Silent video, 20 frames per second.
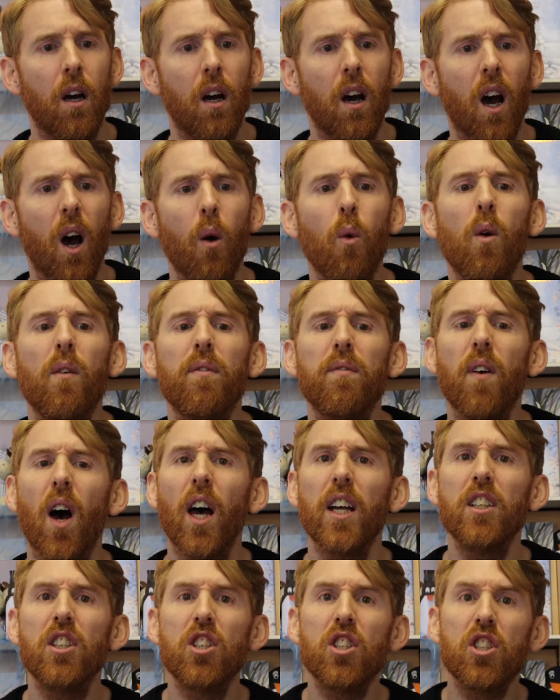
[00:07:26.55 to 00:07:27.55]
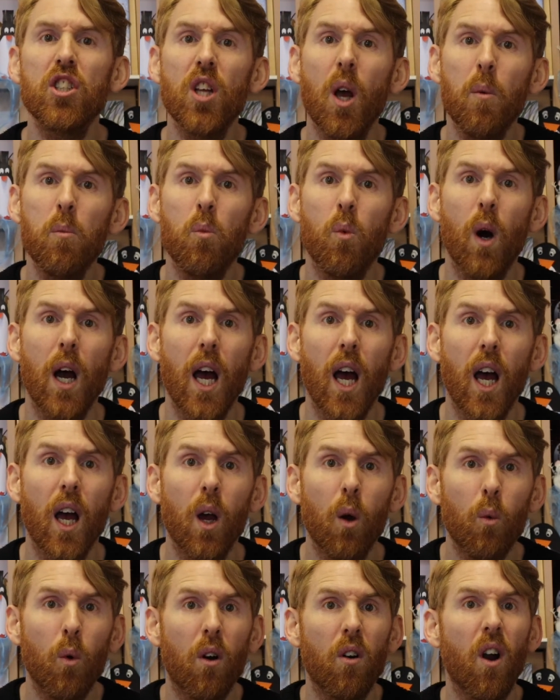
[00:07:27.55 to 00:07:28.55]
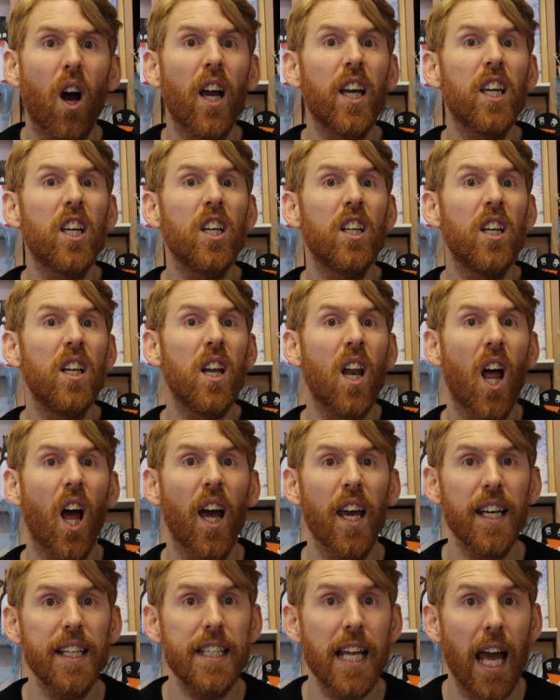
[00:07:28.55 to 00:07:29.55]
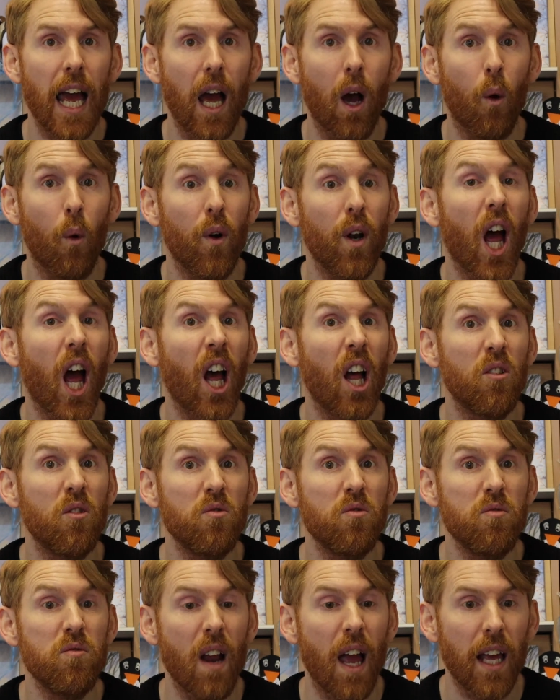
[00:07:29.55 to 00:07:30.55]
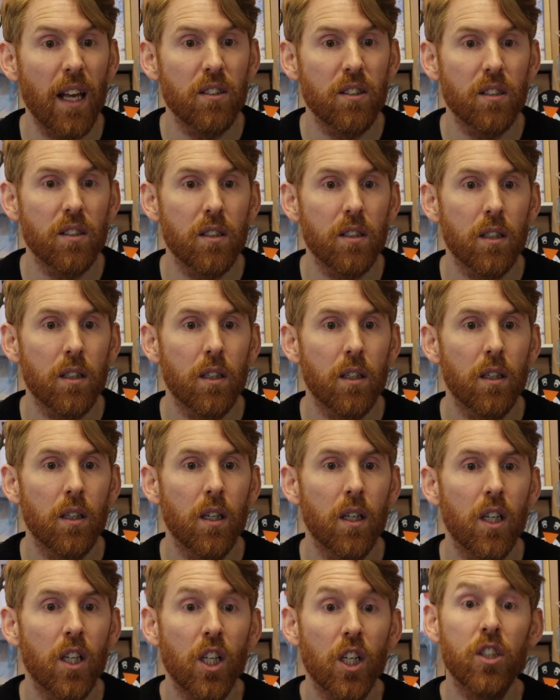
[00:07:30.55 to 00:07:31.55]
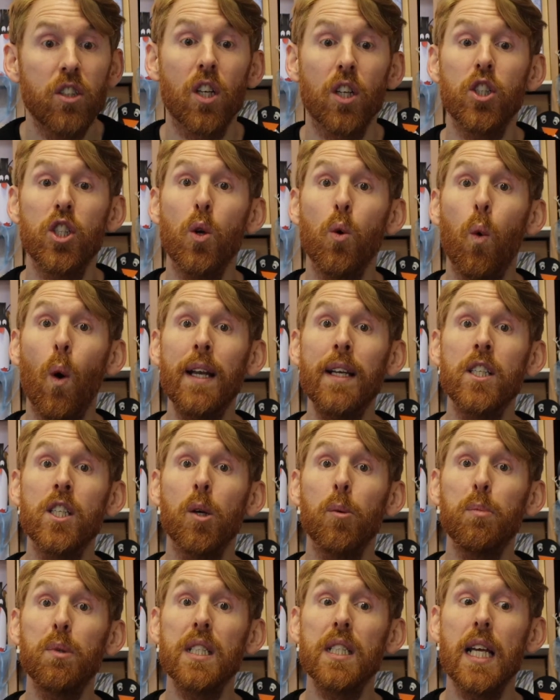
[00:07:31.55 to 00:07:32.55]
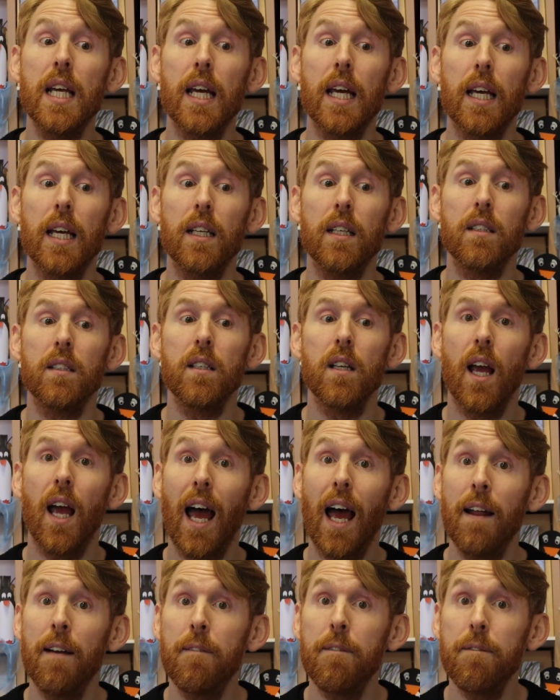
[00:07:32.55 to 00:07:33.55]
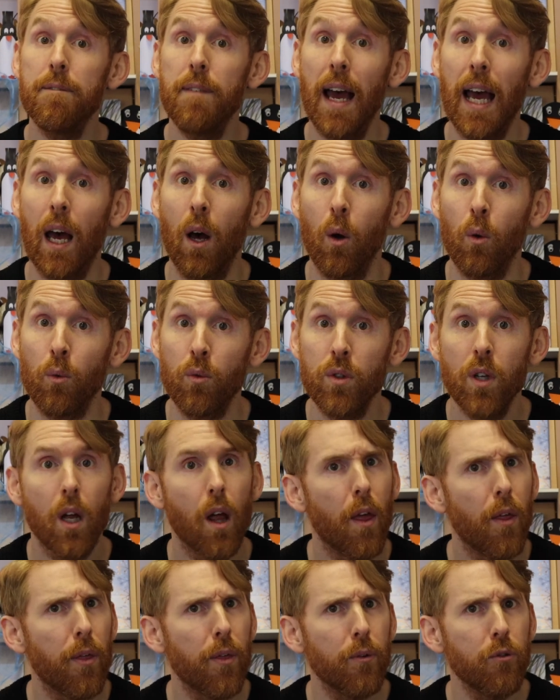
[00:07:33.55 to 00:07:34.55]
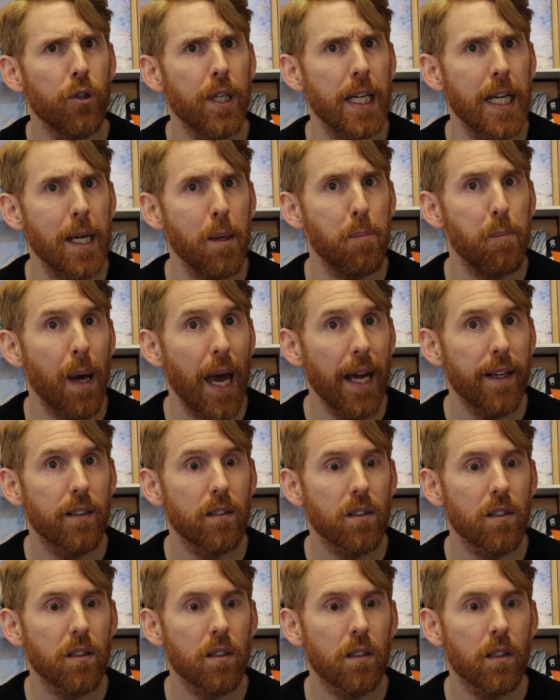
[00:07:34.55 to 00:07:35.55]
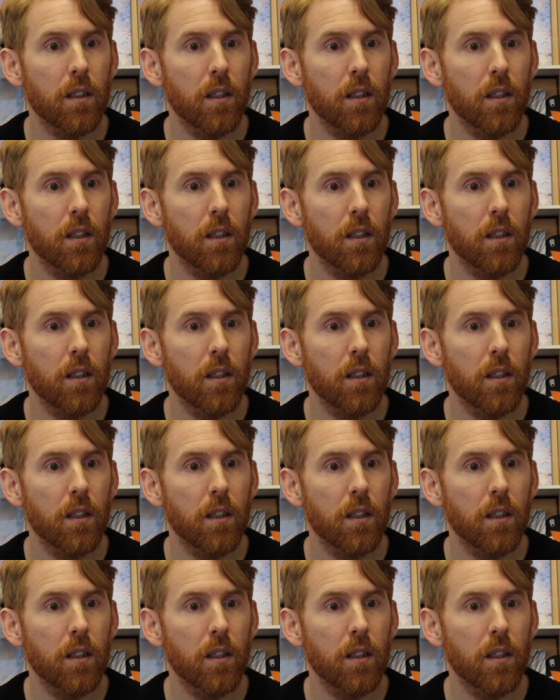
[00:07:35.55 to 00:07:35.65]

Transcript: I will find somewhere where I can lie down and rest." So she went upstairs and found 3 beds.